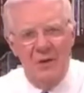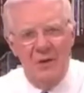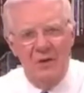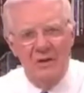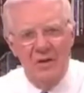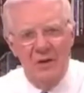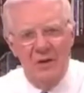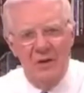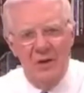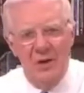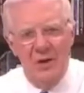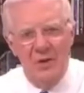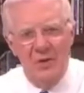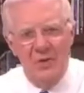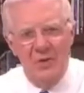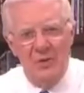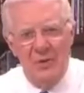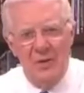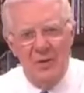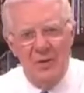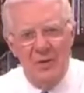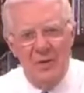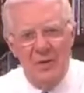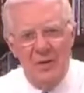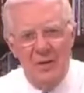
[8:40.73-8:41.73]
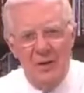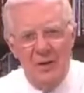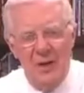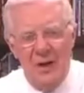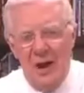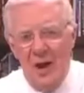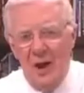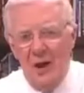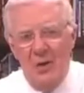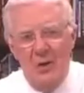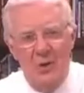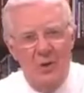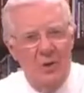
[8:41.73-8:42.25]
Well, you know,
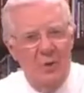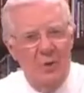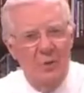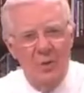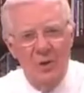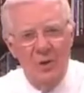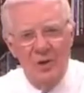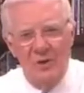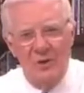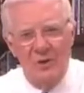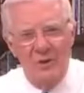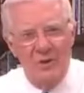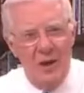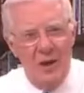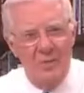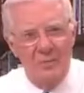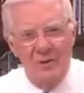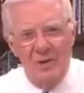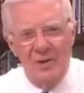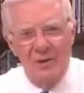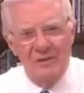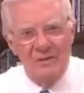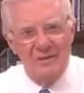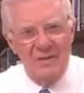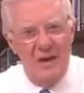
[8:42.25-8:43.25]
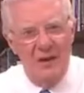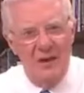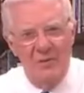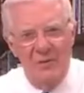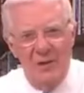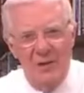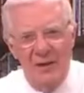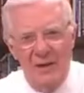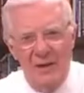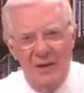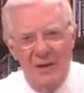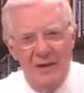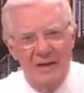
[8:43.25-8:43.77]
our whole world operates
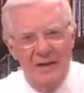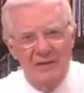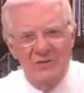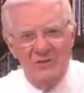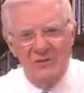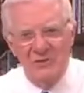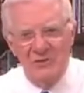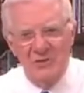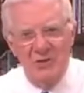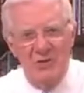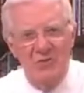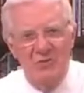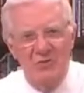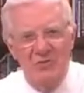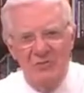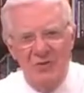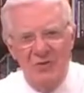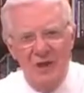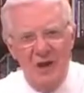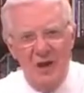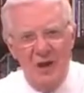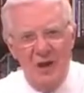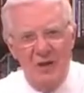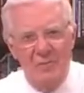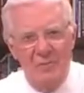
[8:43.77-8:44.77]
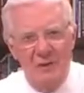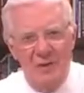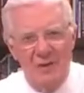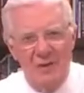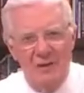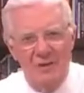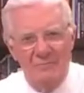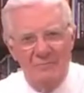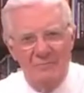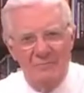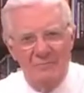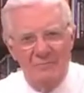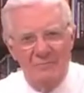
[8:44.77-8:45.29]
that way. It's so
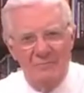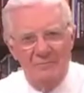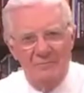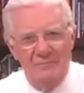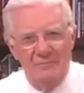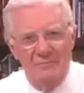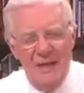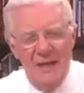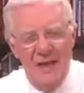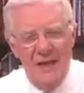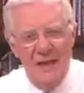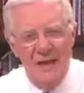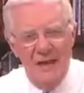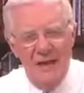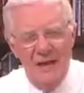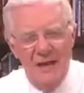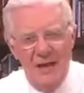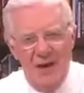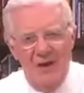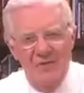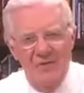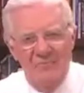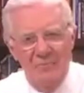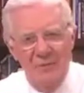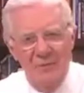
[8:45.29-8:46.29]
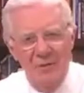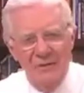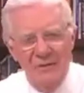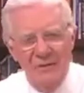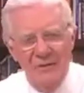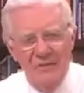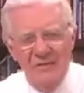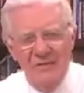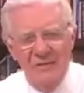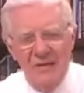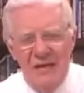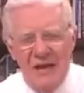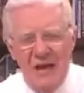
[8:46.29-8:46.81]
phenomenal. Now, I've put
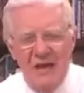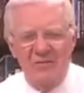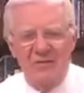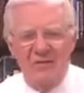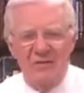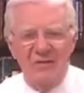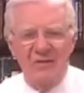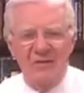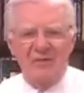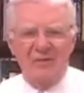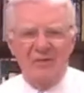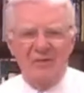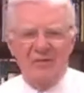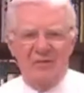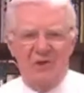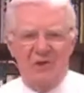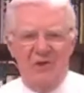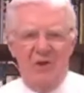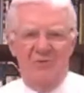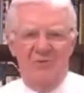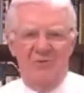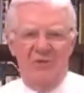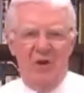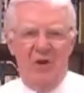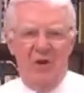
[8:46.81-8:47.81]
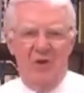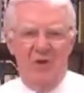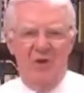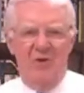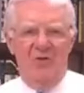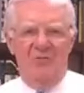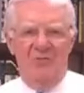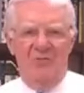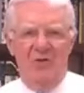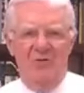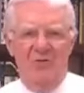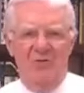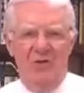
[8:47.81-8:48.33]
this together. This is sort of an
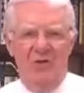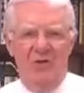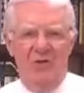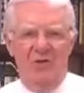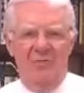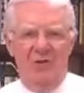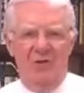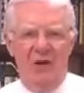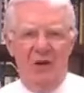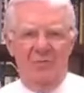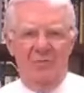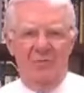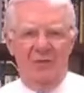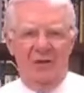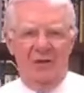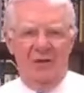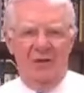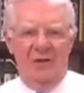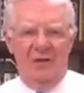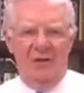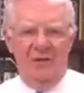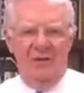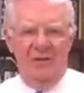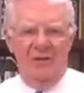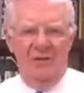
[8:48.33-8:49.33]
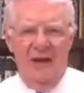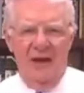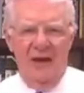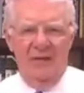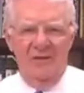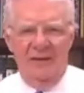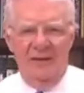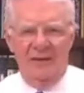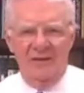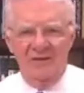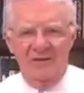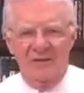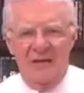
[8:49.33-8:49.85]
overview of what I'm going to do.
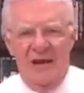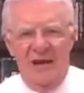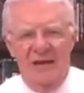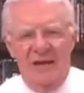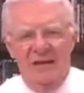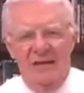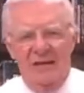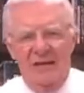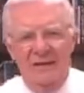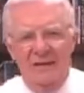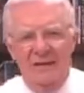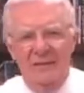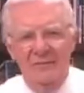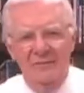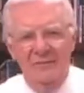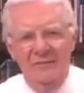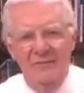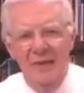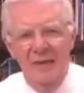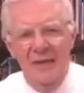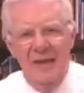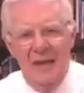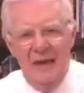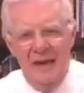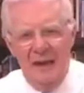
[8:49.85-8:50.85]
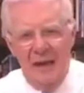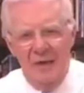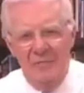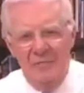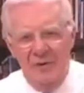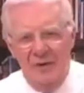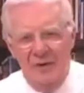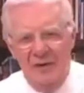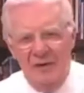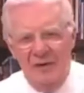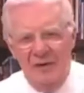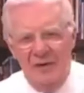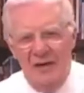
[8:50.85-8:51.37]
I think it's kind of cute, and I
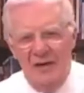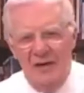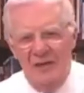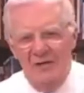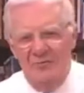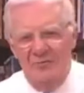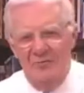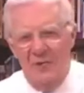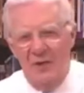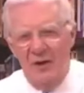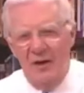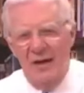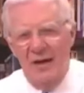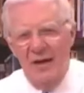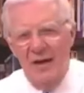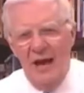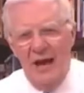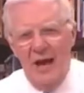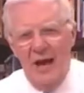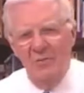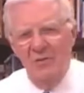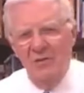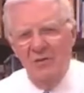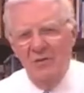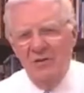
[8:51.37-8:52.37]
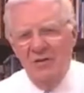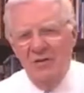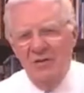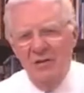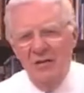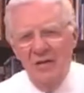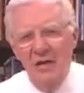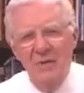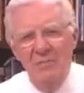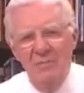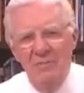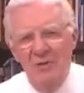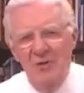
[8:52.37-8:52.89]
put it together for you. I want you
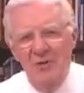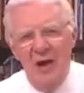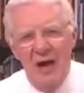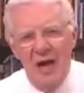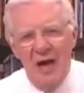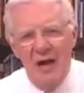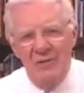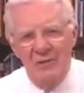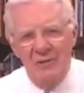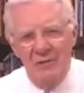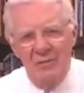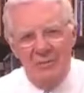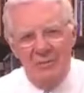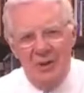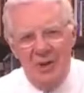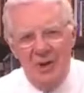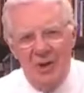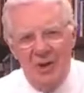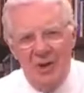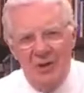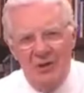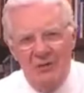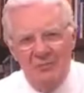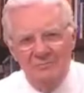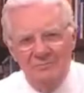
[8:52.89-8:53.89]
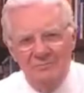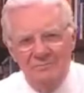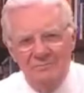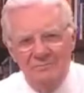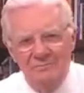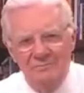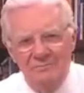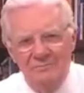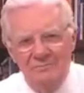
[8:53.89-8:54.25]
to keep your eye on the ball.